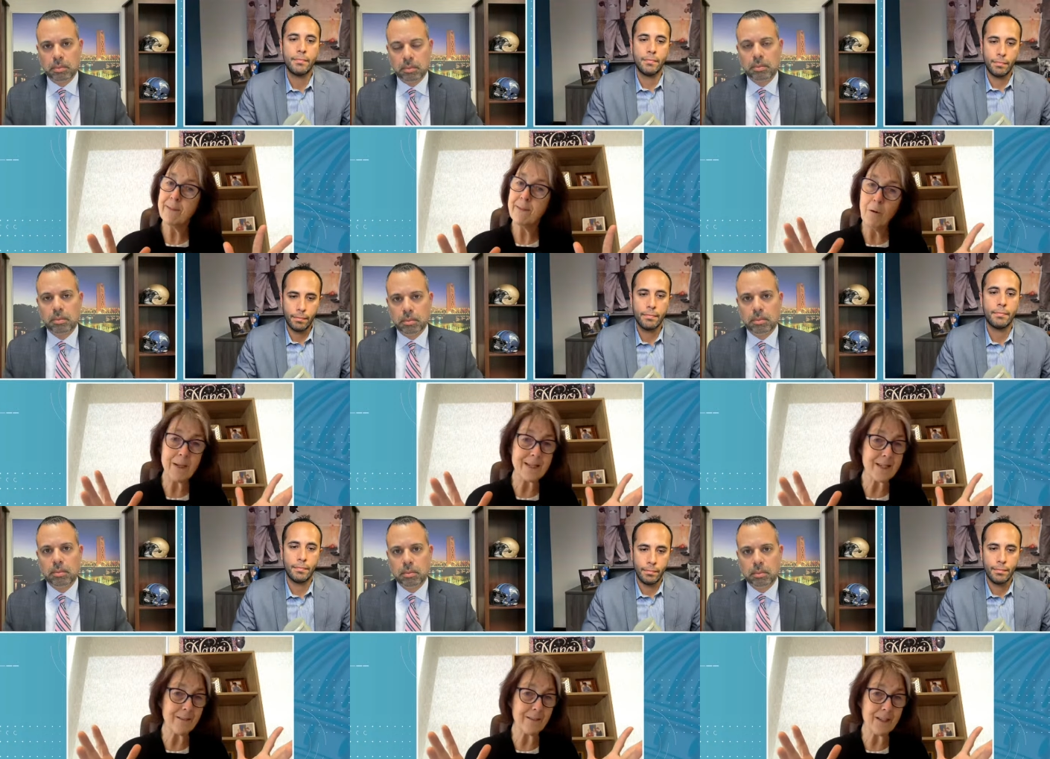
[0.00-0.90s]
Speaker 1: you know,
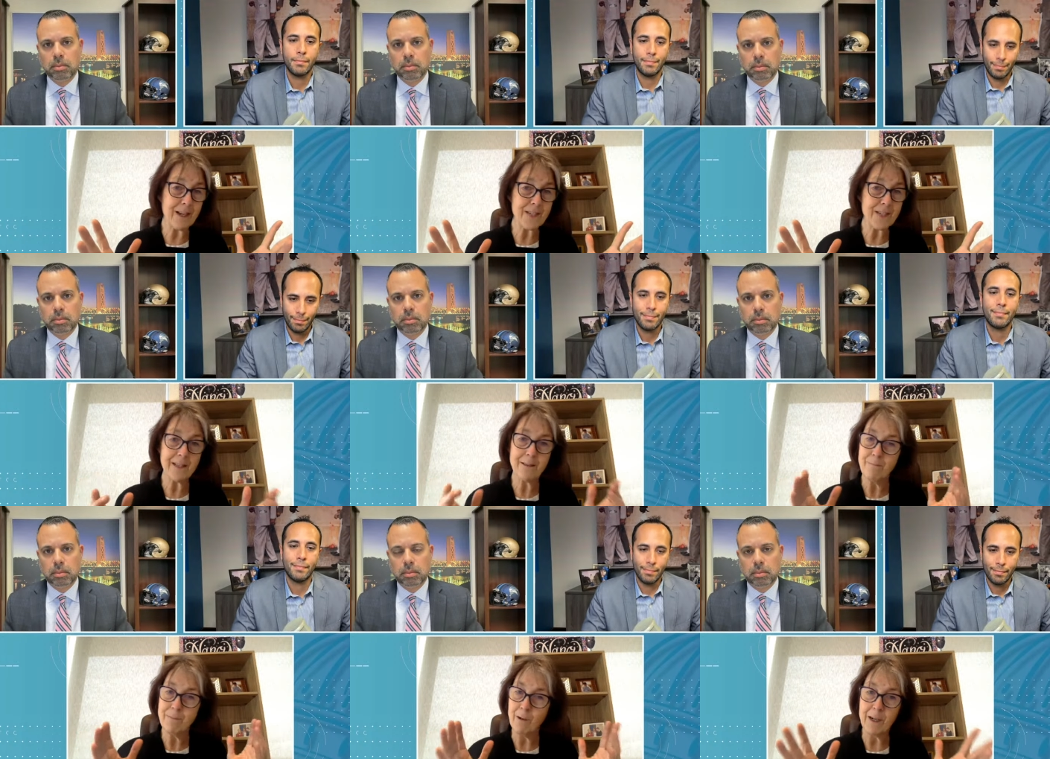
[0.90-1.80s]
it's still a
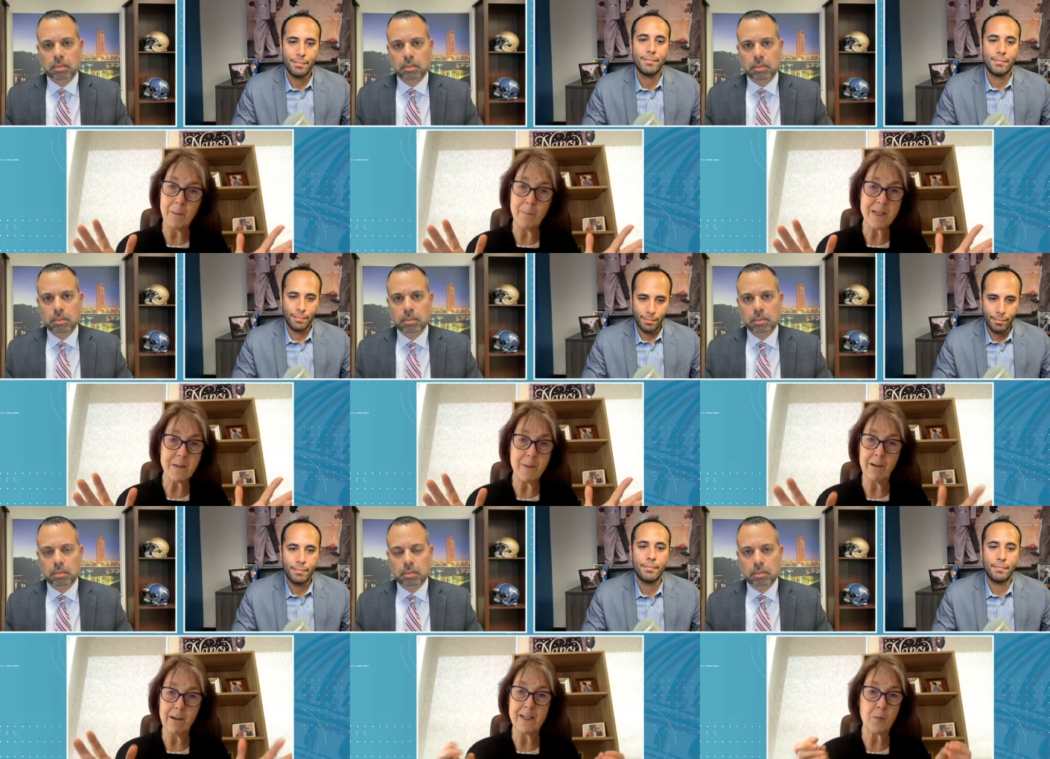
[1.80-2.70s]
deficit. There are going to be some
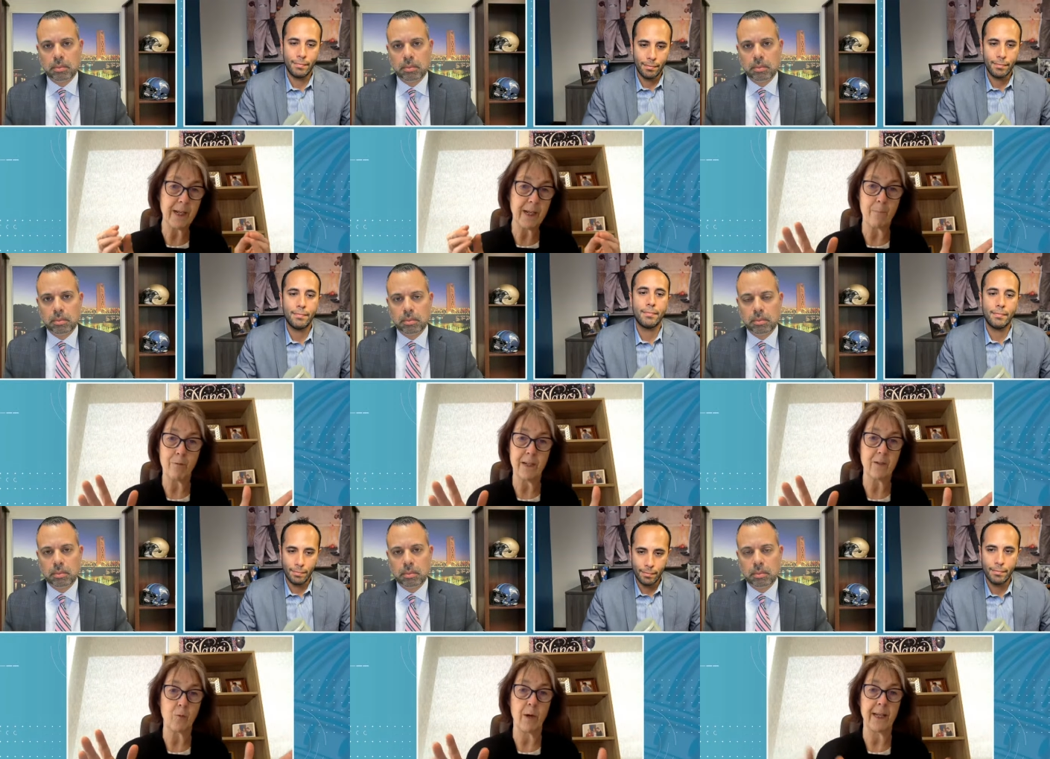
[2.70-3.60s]
haircuts. We can't
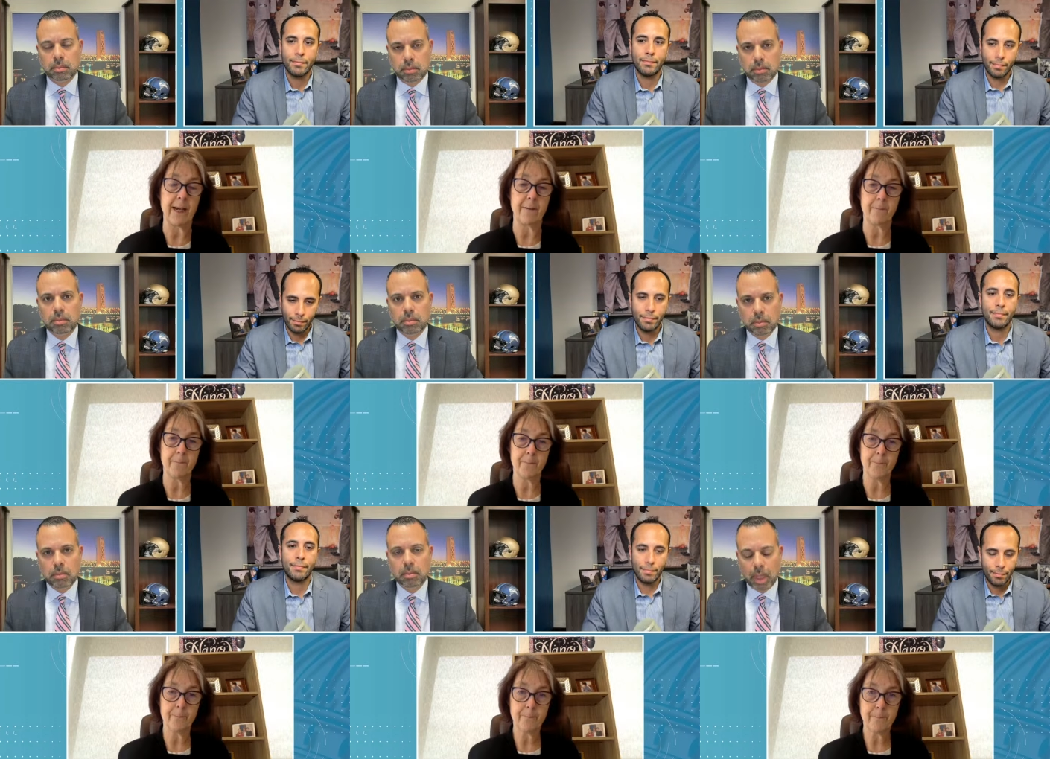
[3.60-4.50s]
predict what yet.
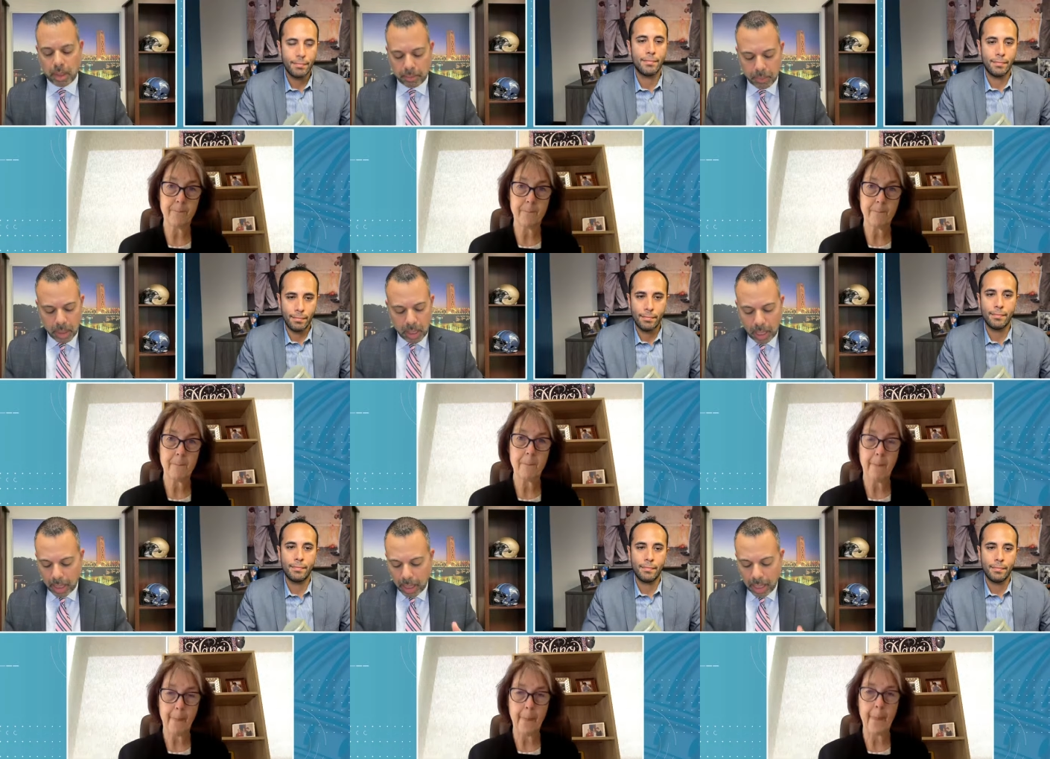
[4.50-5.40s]
Speaker 2: Yeah.
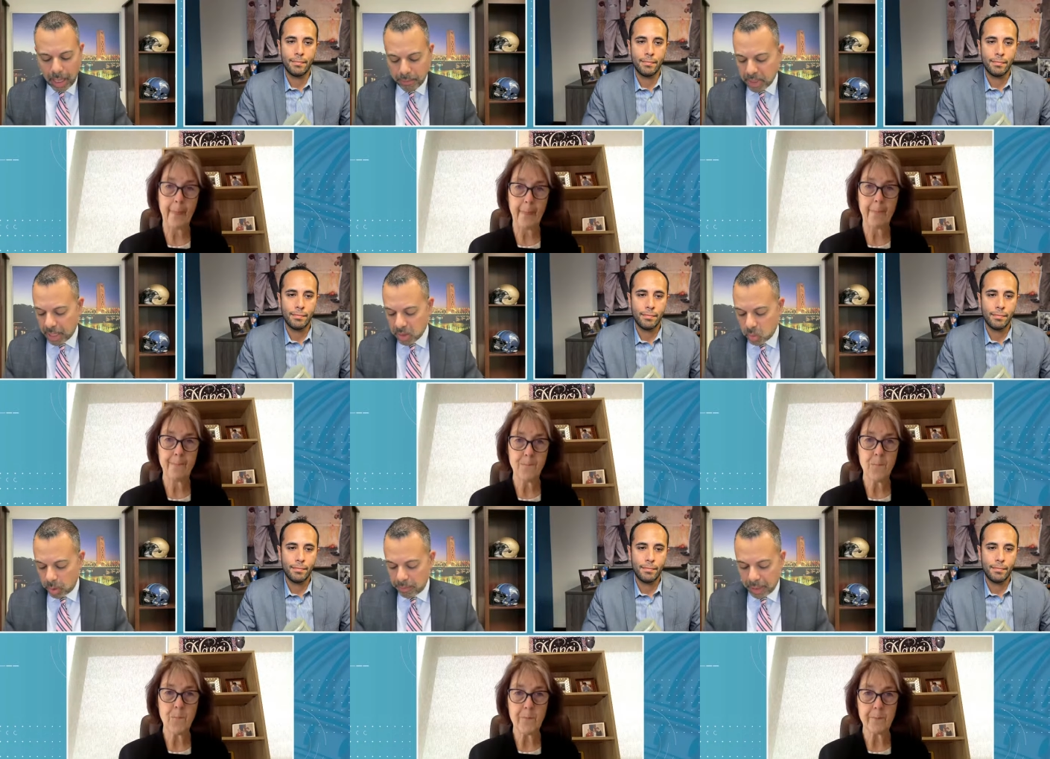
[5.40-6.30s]
I, I have to
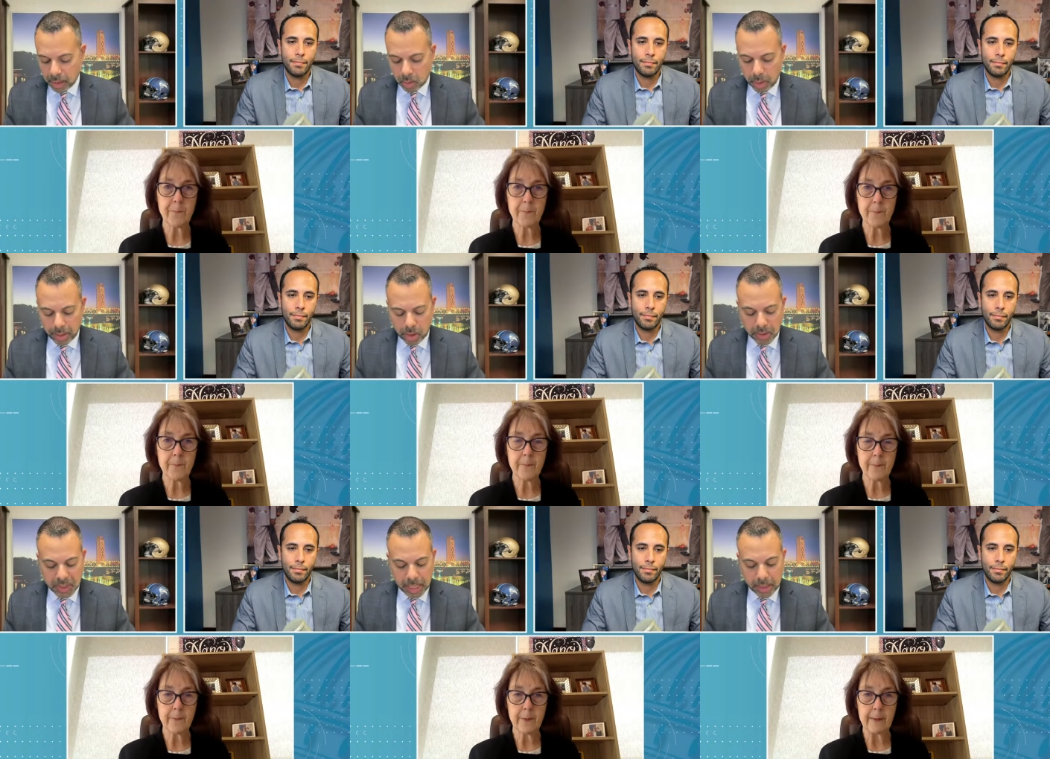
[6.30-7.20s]
ask one final
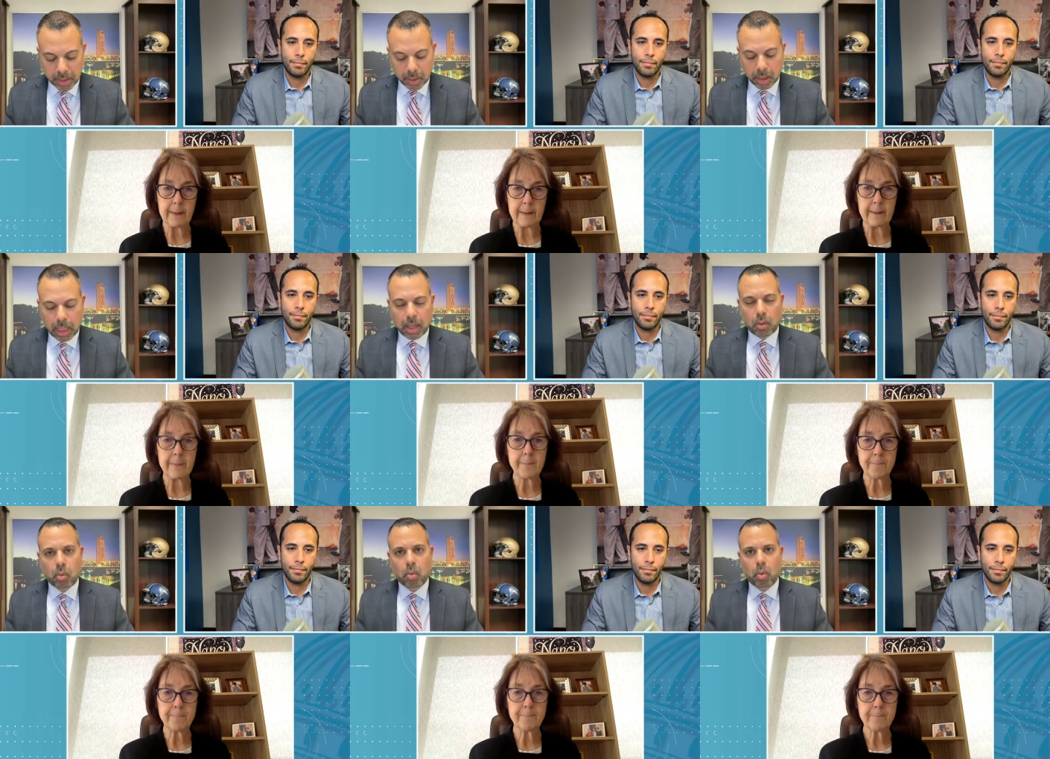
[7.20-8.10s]
question, Senator.
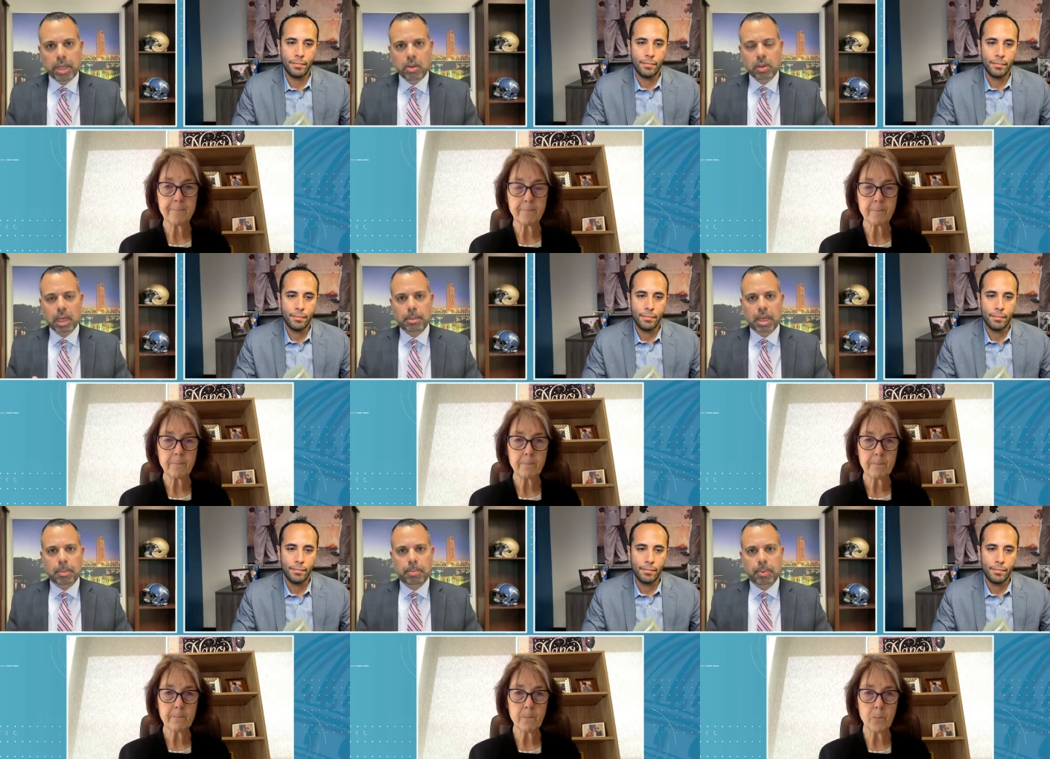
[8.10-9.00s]
When you come
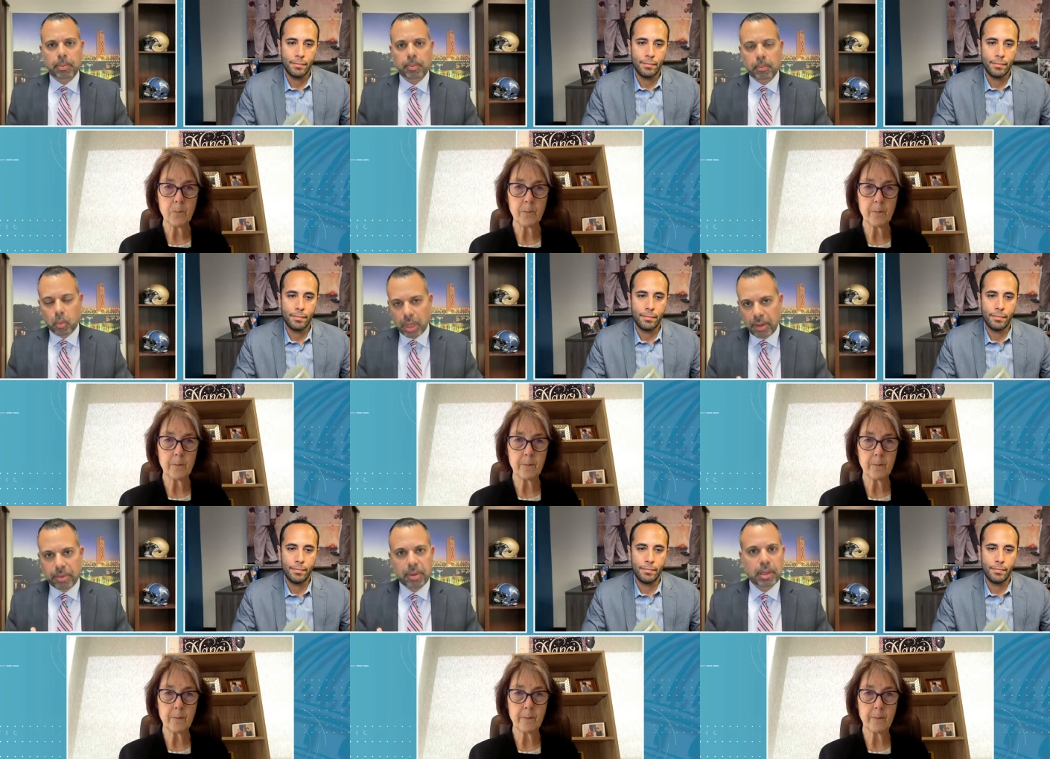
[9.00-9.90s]
up
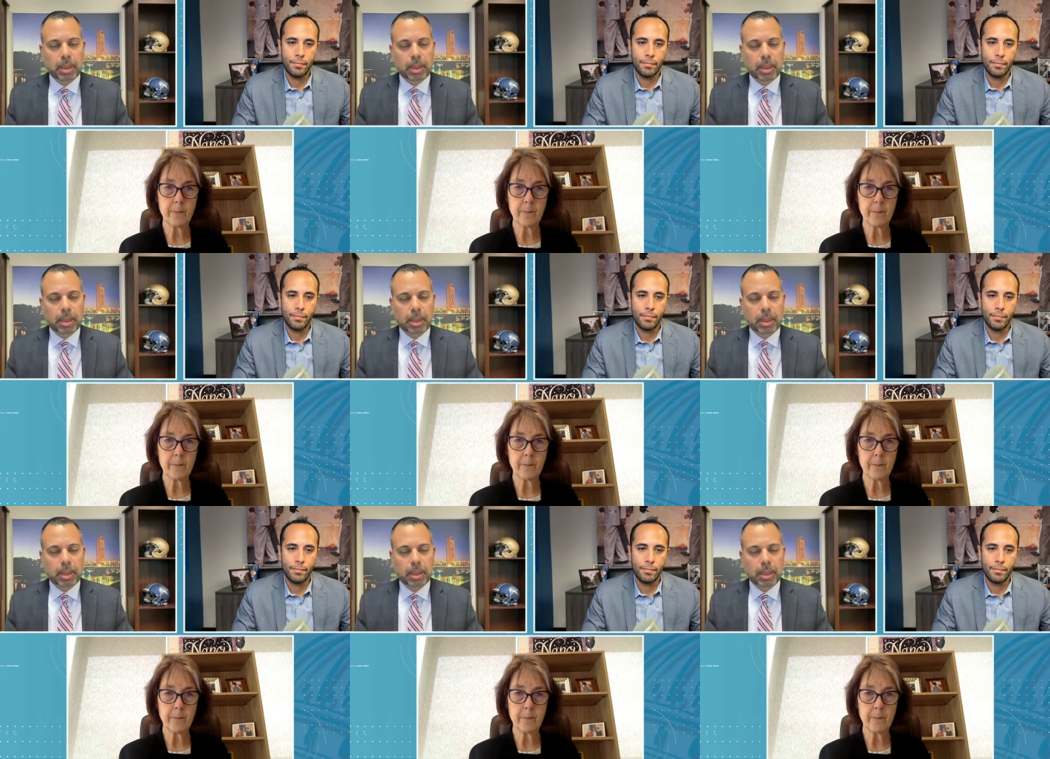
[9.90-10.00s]
with